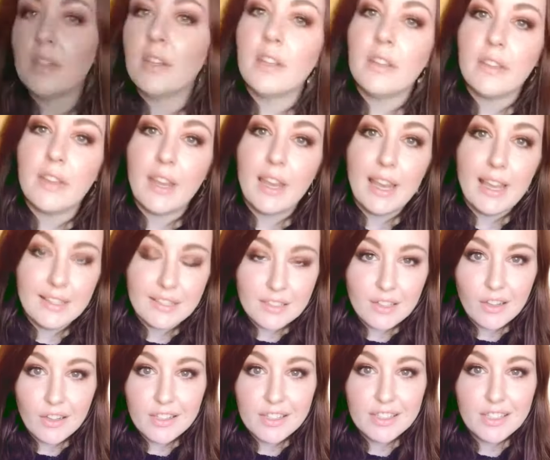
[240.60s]
The last
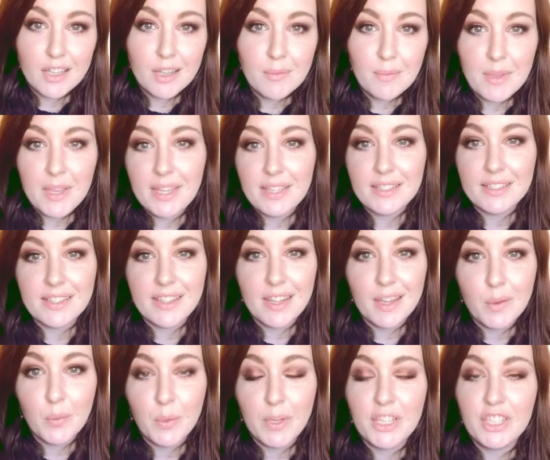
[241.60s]
item is
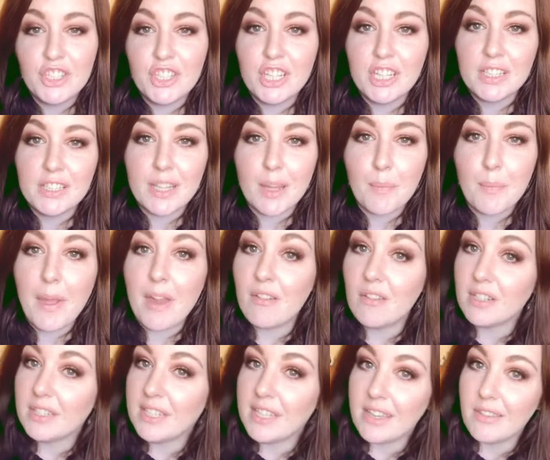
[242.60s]
the Witch's
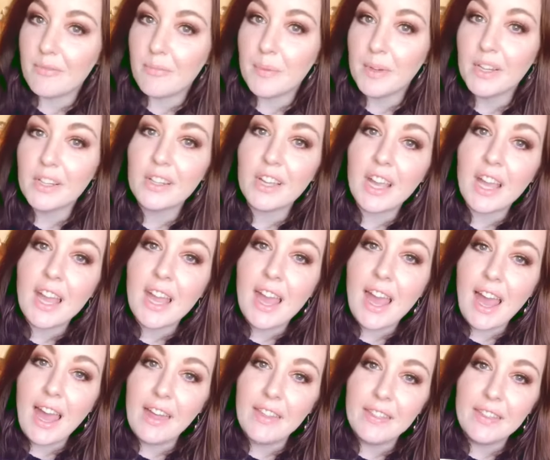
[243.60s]
Aperitif Mug.
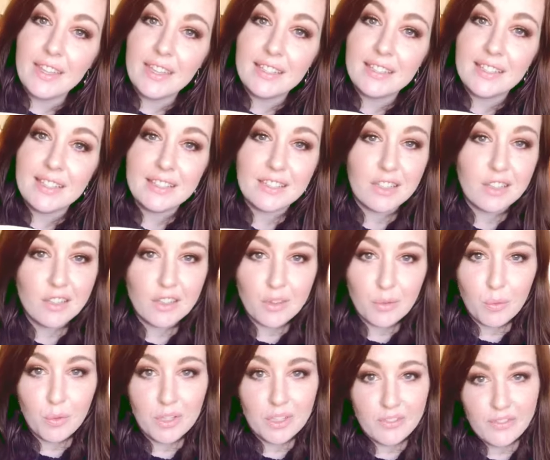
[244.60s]
And this is another
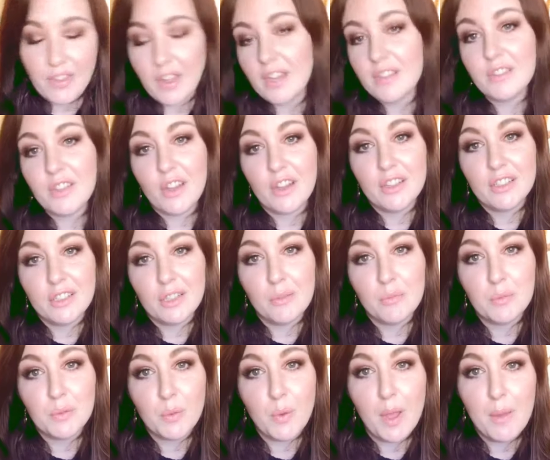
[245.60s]
one of those
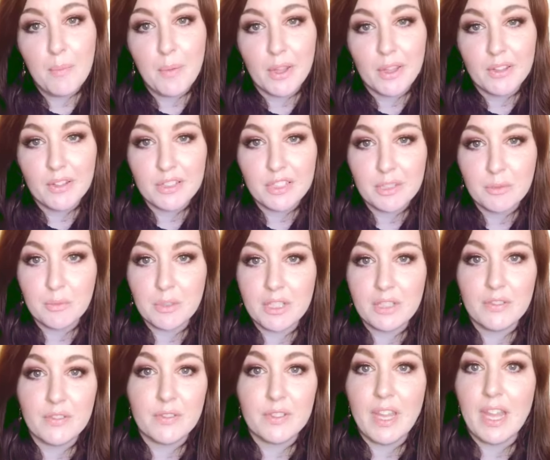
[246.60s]
items whereby customers
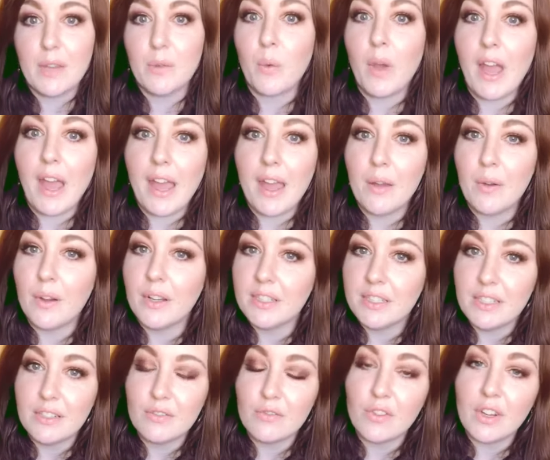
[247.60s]
have said, wow, I
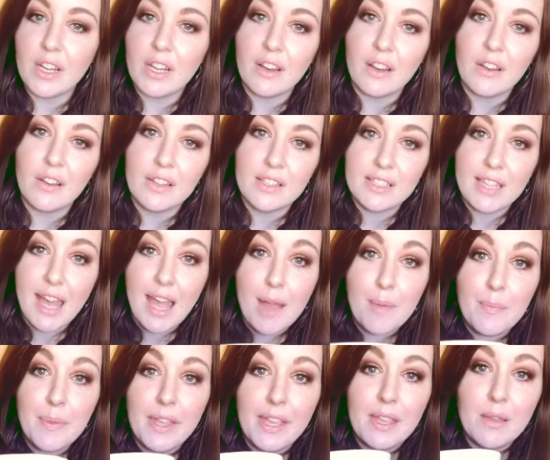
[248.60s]
didn't realise how
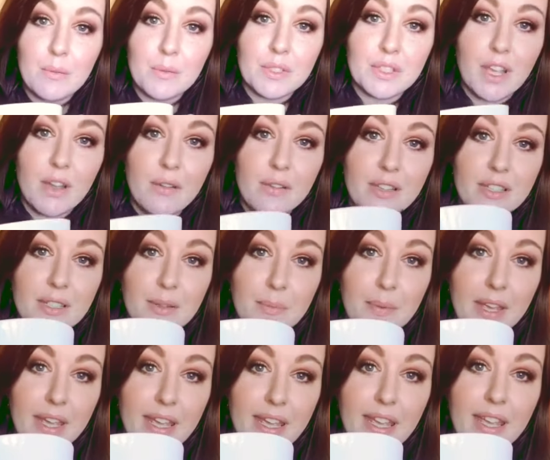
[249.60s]
big it was going to
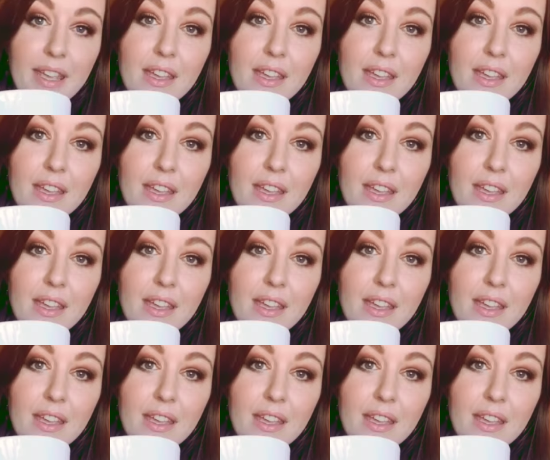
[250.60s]
be